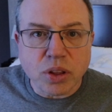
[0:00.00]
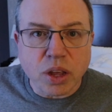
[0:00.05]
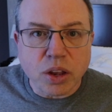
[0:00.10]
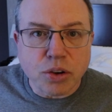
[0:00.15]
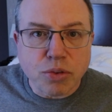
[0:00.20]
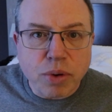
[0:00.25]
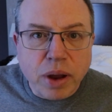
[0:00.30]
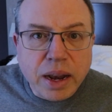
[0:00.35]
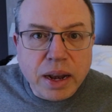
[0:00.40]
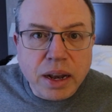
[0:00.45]
The
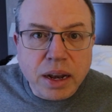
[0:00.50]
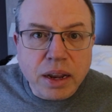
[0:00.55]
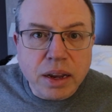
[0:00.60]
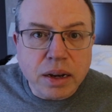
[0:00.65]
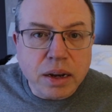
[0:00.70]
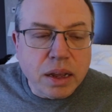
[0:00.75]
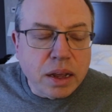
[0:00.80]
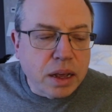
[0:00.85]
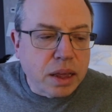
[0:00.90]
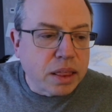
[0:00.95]

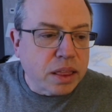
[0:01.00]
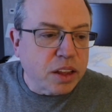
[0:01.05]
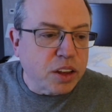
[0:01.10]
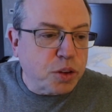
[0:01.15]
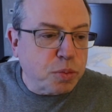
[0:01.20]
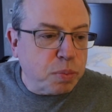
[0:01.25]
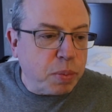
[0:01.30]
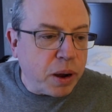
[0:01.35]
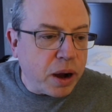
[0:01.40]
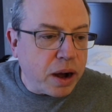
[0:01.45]
adrenaline, the
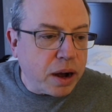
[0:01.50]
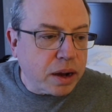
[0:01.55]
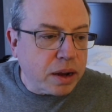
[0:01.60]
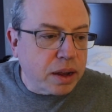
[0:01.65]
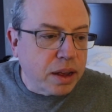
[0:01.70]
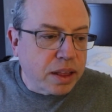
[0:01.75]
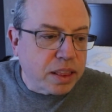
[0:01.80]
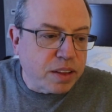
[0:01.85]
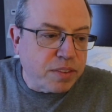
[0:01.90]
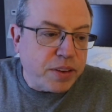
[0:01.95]
spark,